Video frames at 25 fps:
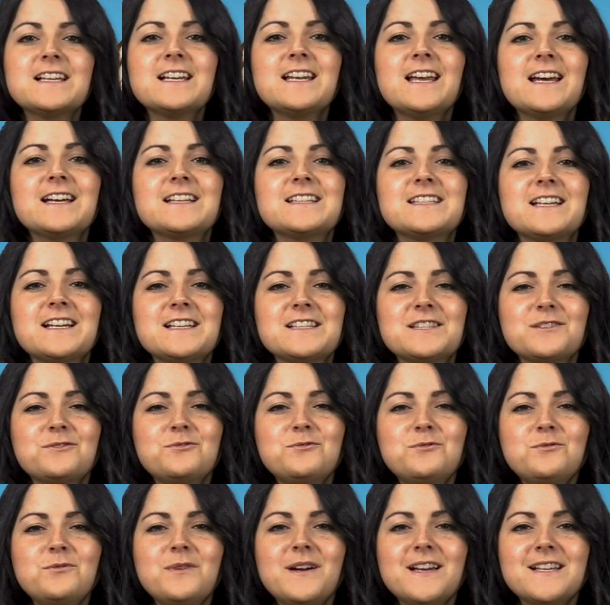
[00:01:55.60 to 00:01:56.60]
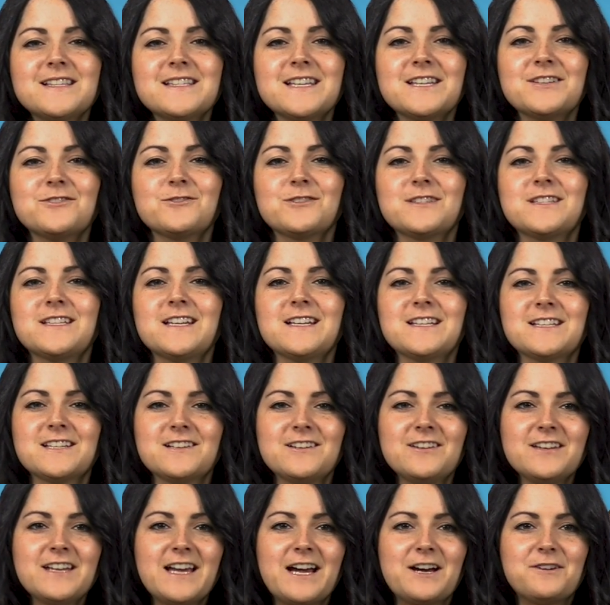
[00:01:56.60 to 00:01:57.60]
collector, it's always interesting
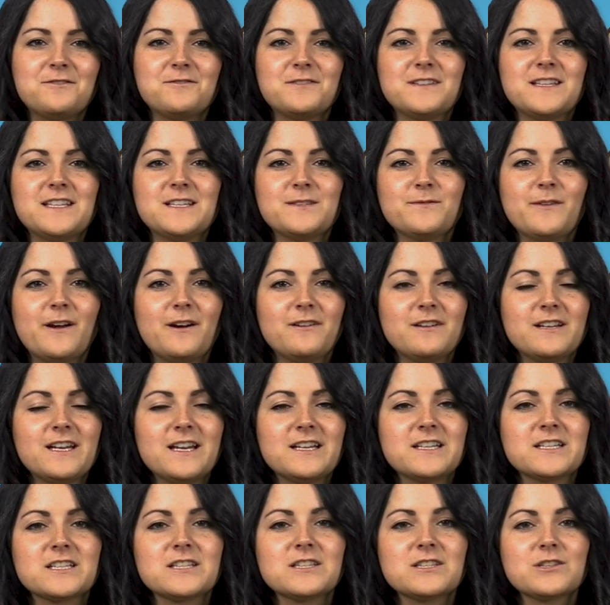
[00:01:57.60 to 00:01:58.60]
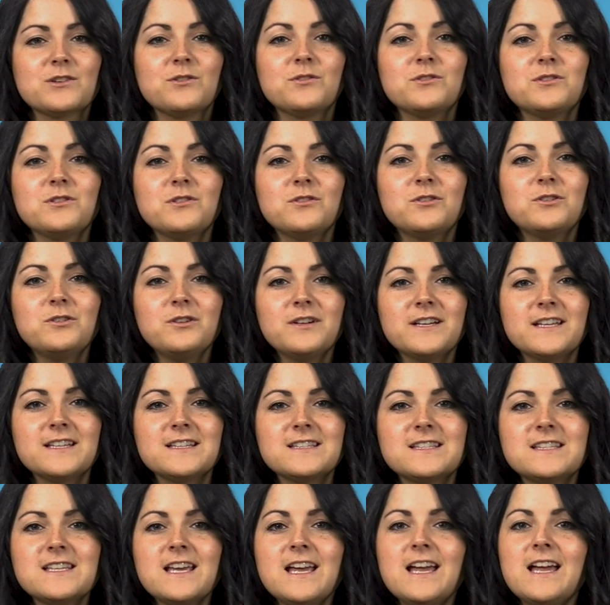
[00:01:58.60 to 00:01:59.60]
to look out for these variations on your
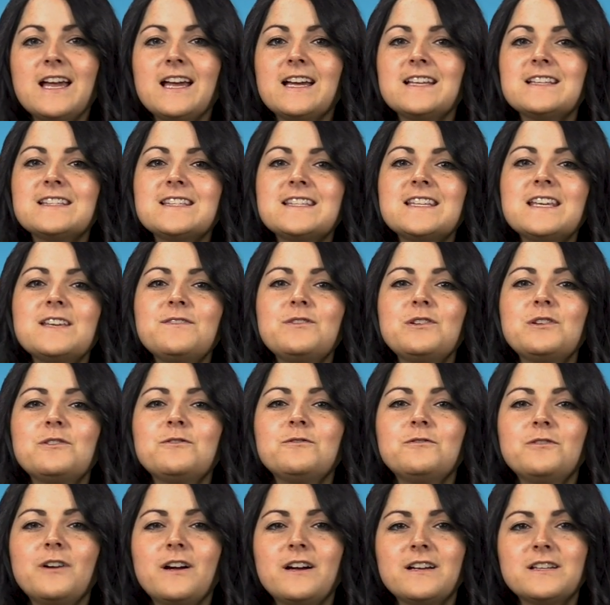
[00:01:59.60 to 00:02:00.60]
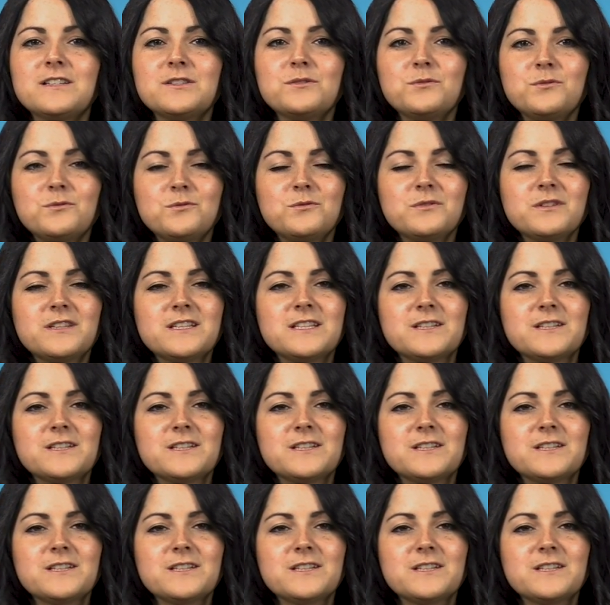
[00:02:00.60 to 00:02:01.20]
coins and see if you can find all the